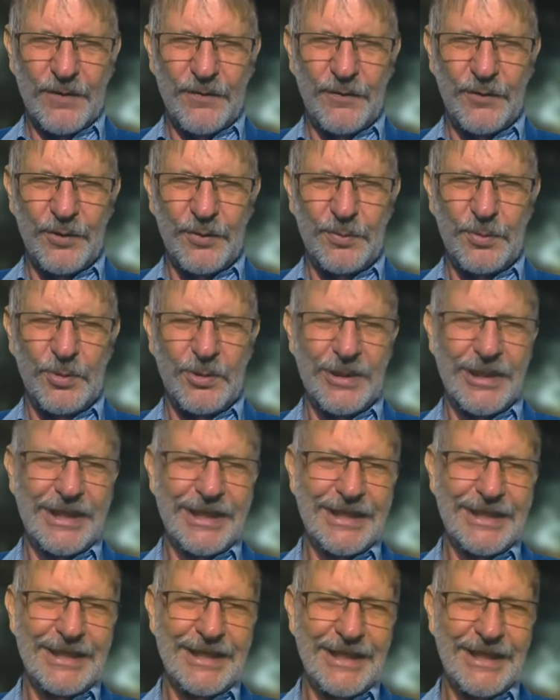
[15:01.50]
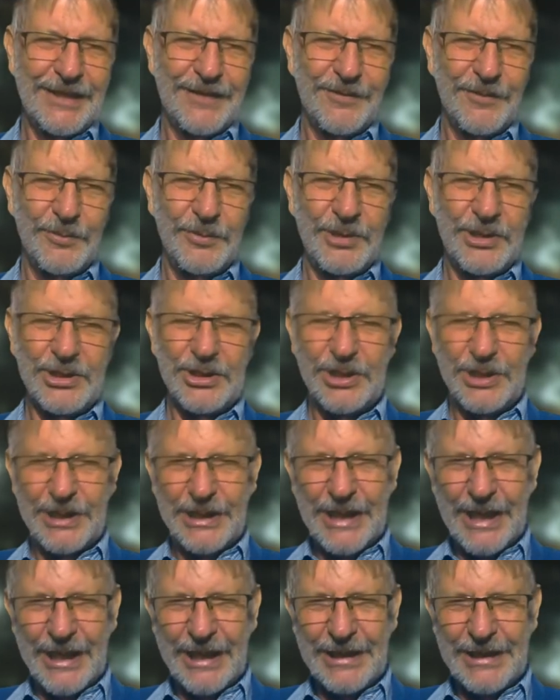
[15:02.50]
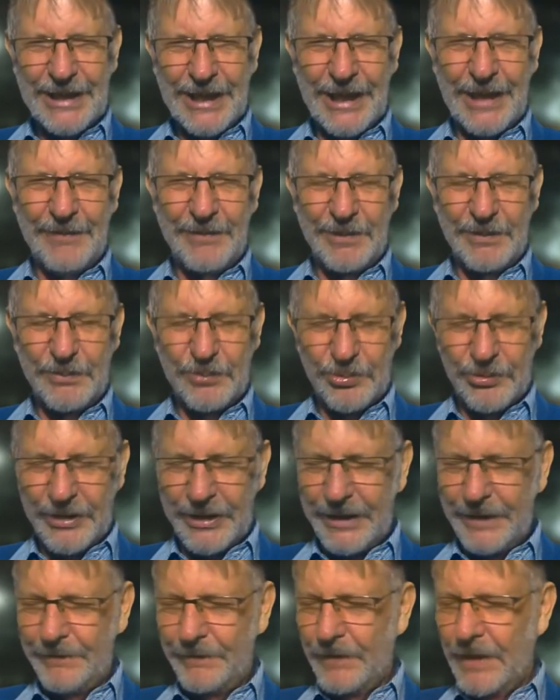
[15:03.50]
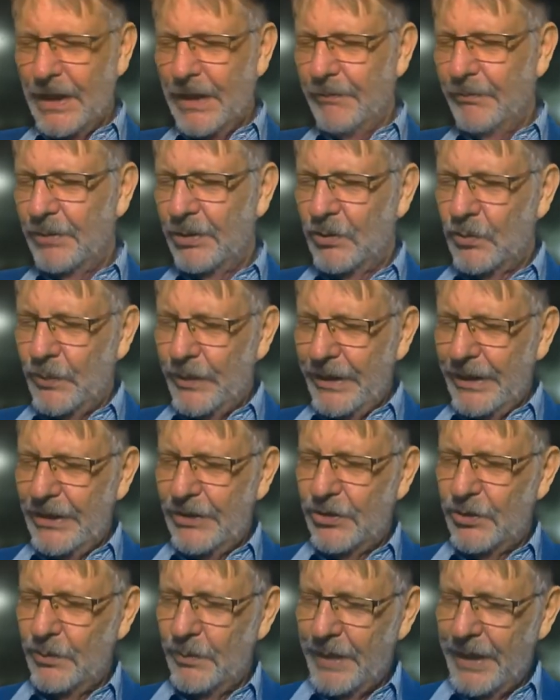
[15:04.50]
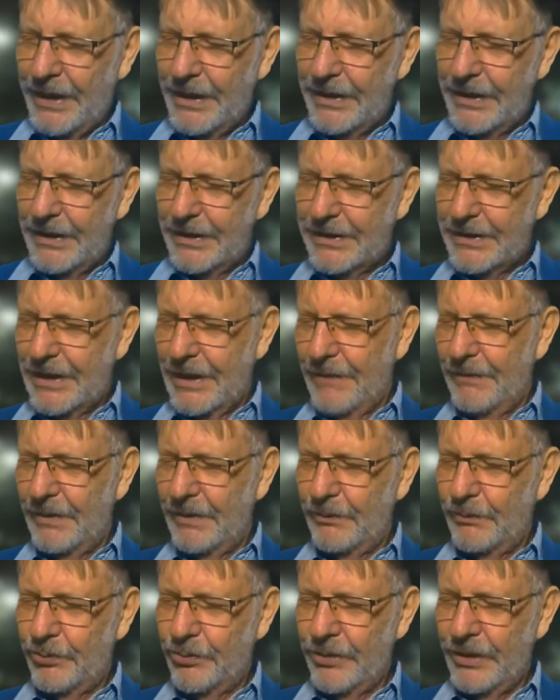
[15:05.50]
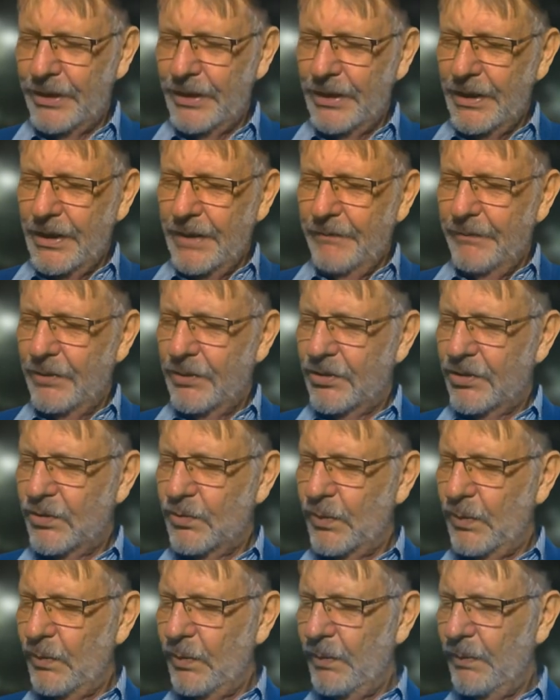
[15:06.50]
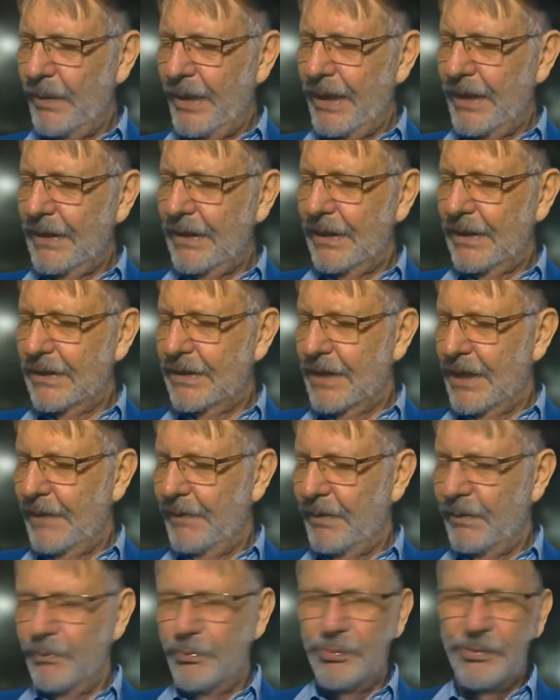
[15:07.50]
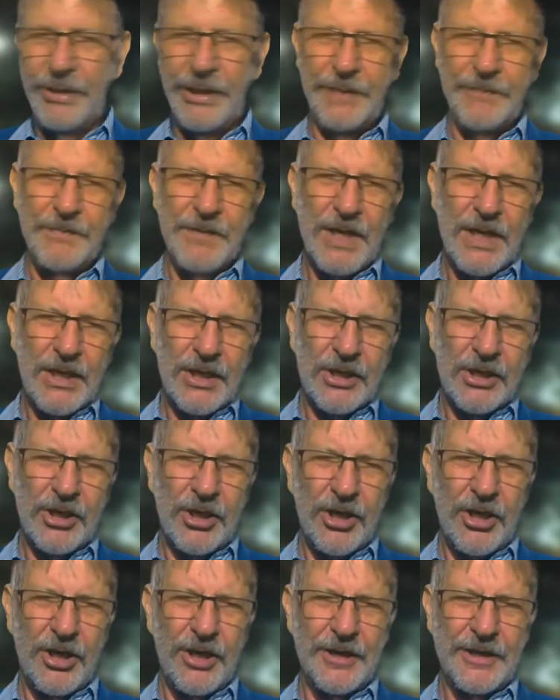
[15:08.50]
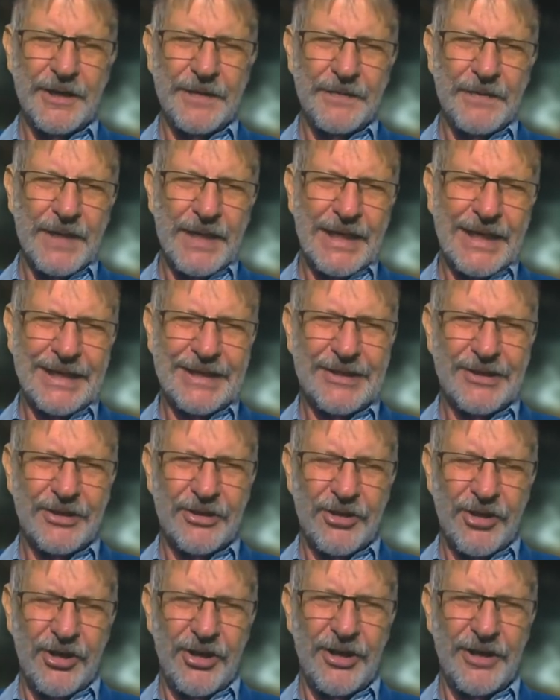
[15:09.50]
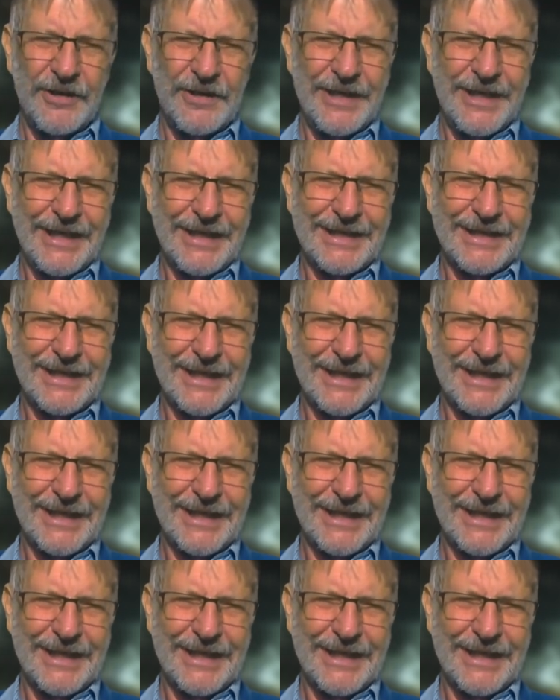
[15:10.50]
football than it is for me to take time and pray. But we need to make that time and pray, because when we make that time and pray, God is a God that